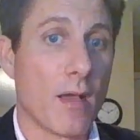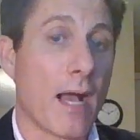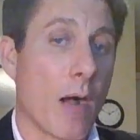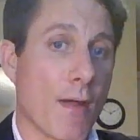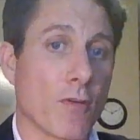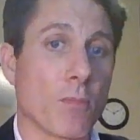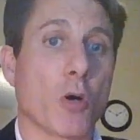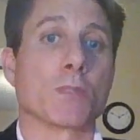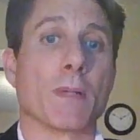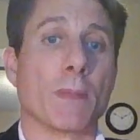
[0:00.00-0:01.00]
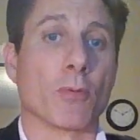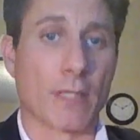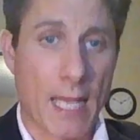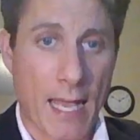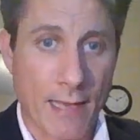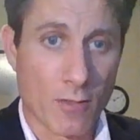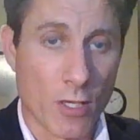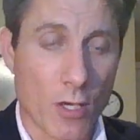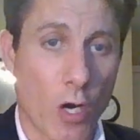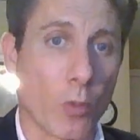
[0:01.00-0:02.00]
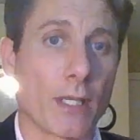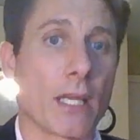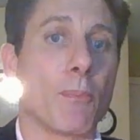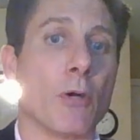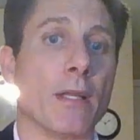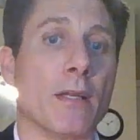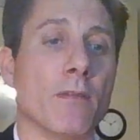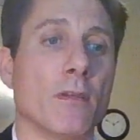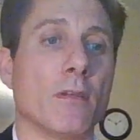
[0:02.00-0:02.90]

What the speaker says: However, most people, again, are only going to put in